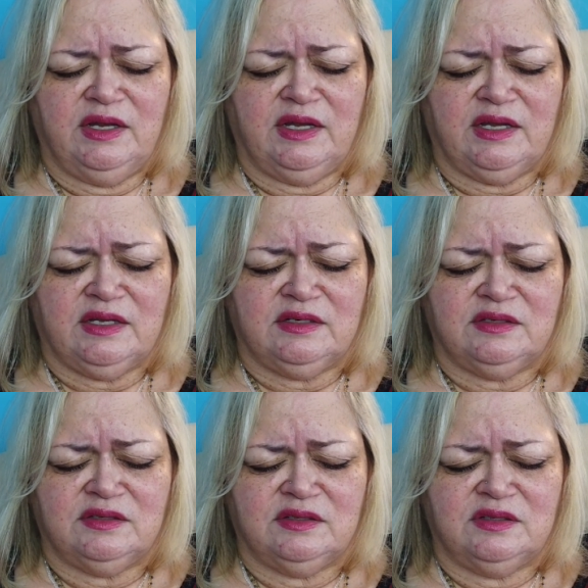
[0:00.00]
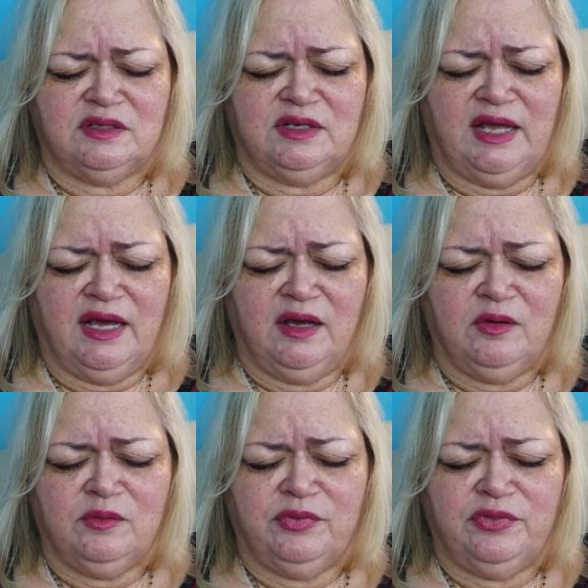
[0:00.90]
And
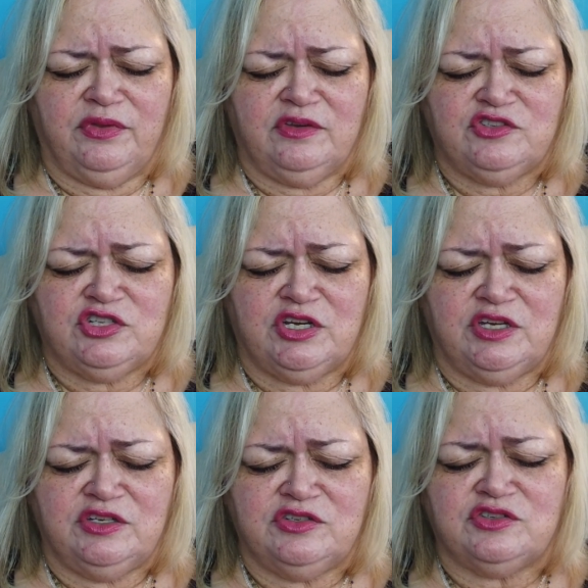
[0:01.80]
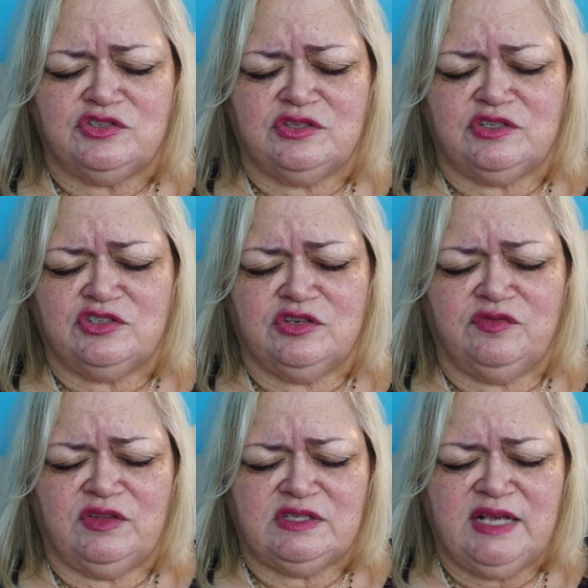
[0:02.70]
now the change, the
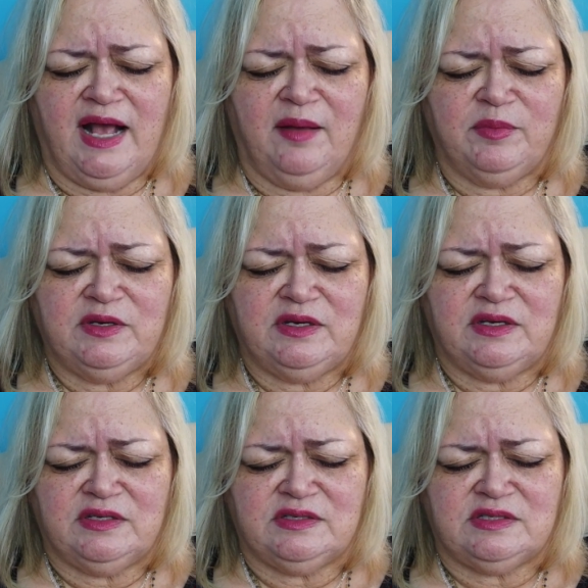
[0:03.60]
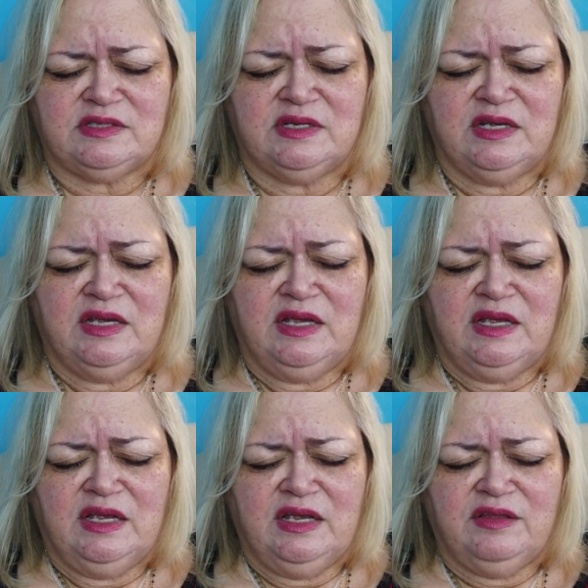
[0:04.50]
shift that's happening is
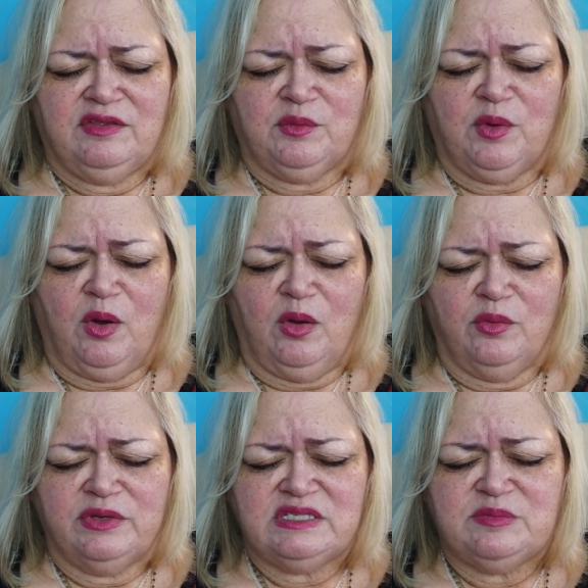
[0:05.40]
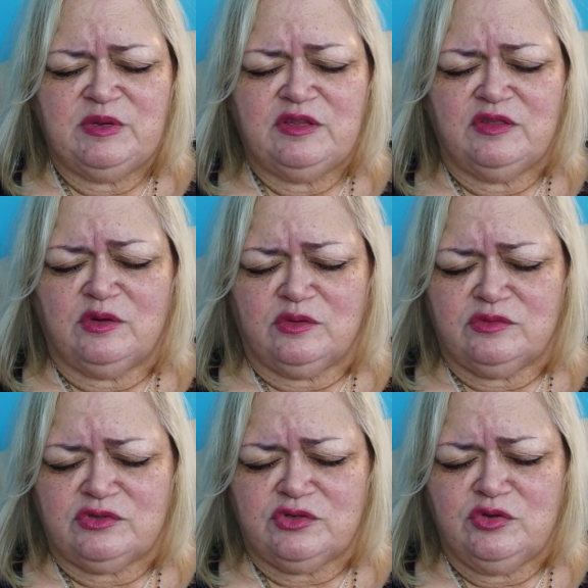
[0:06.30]
there will always be
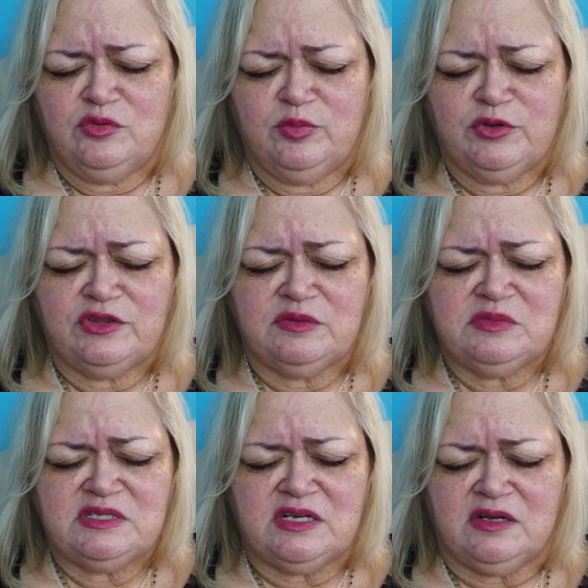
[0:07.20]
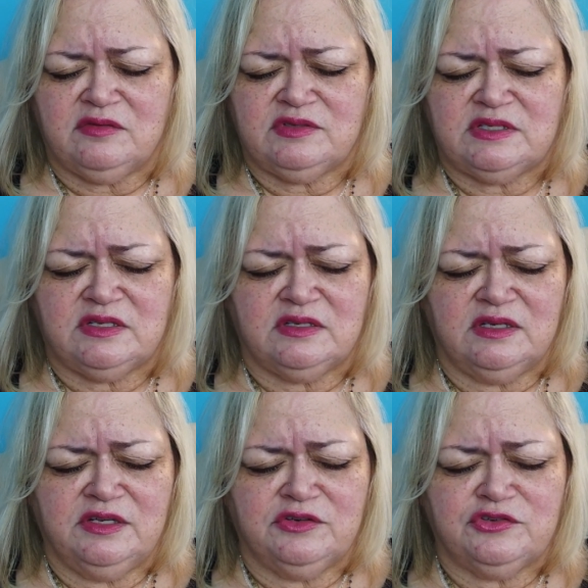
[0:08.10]
those who put themselves in
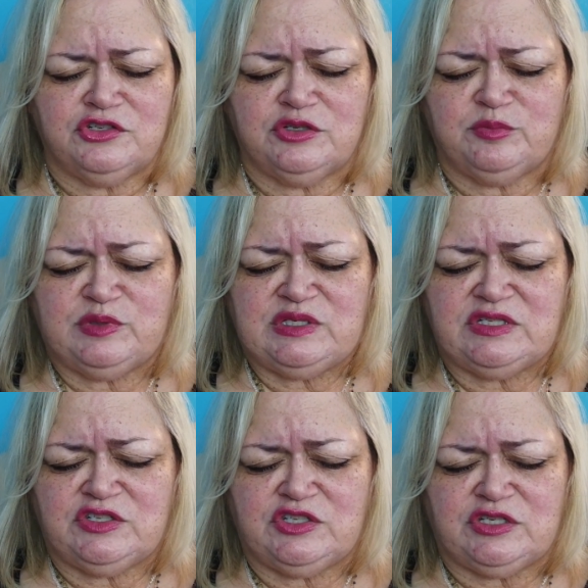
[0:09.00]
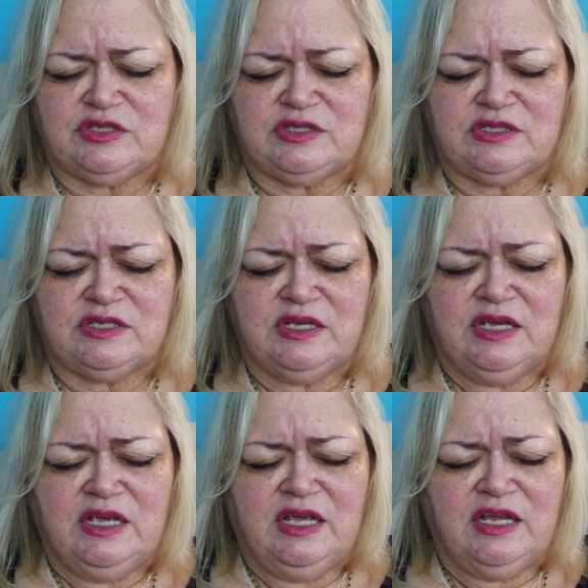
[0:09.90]
leadership positions
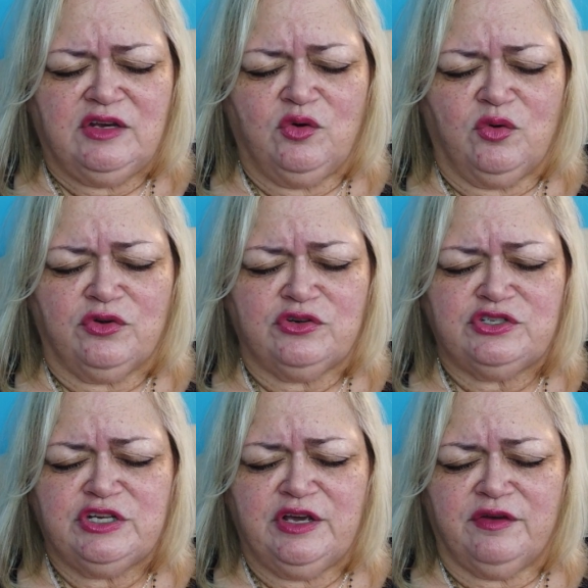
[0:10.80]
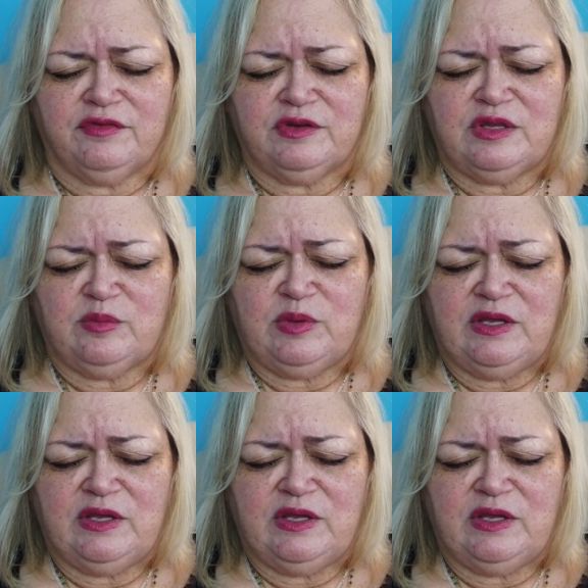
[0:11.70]
in order to govern the